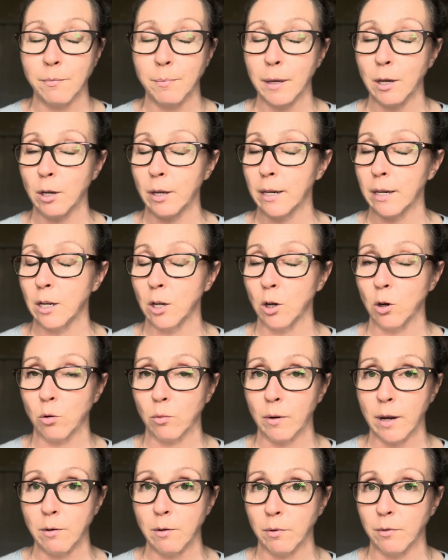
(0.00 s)
been getting
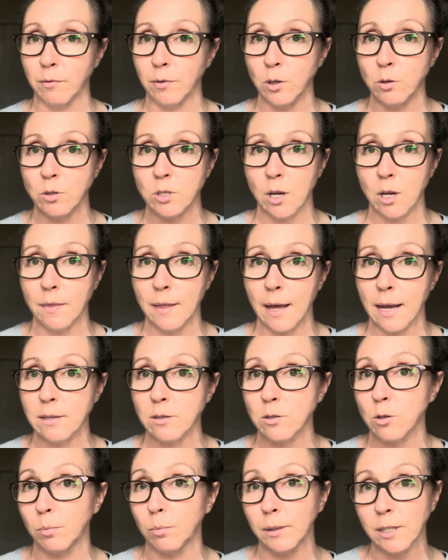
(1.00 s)
great reviews on that,
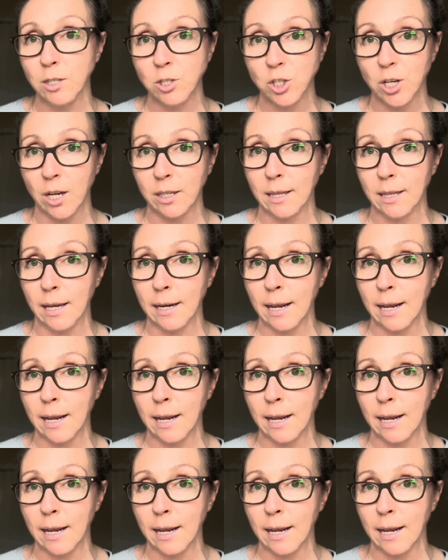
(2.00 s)
so please check that